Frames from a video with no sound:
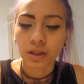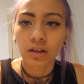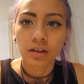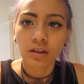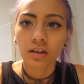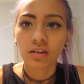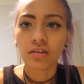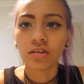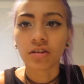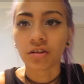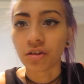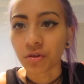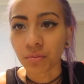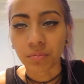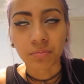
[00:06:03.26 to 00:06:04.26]
big, or
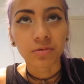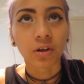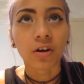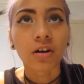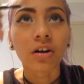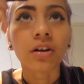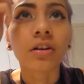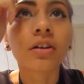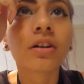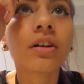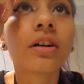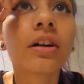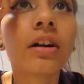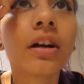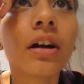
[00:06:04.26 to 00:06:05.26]
too dark.
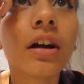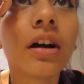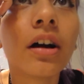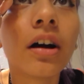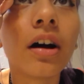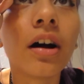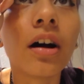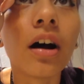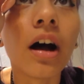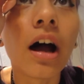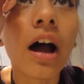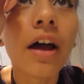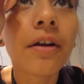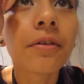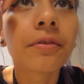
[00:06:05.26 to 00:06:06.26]

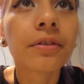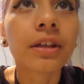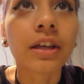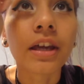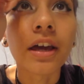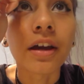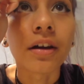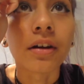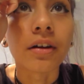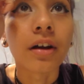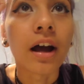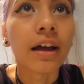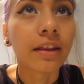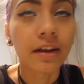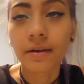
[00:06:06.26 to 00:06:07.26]
I don't really
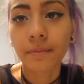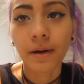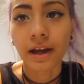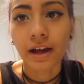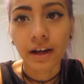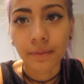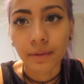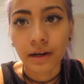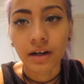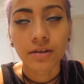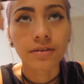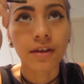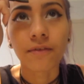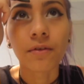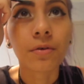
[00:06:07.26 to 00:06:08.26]
care. I like my
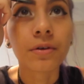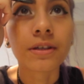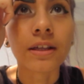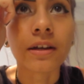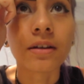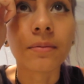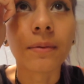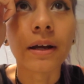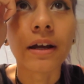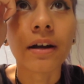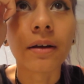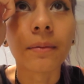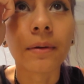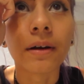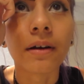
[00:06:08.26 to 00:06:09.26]
eyebrows. I've always liked
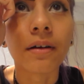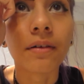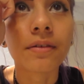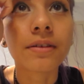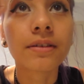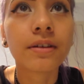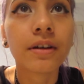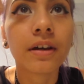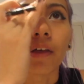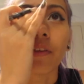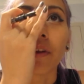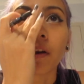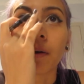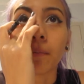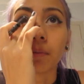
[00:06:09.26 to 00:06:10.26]
my eyebrows. I
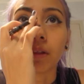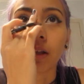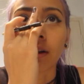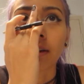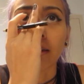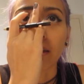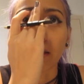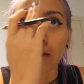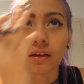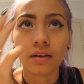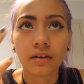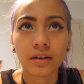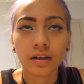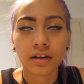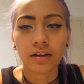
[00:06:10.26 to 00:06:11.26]
think I'm
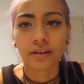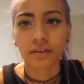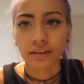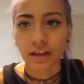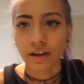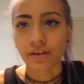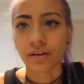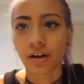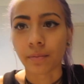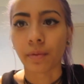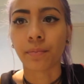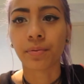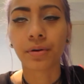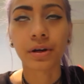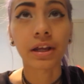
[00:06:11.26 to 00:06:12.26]
lucky that I'm
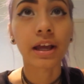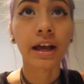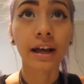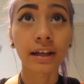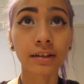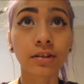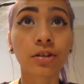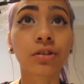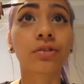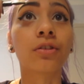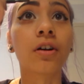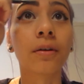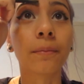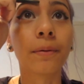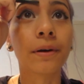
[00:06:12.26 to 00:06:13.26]
a pretty
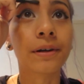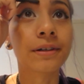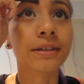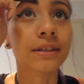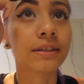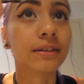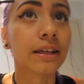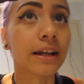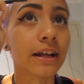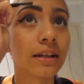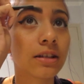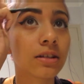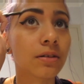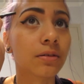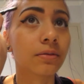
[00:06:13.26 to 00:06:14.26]
headstrong person that
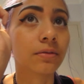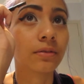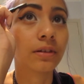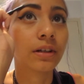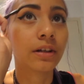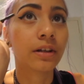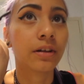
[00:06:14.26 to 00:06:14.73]
I don't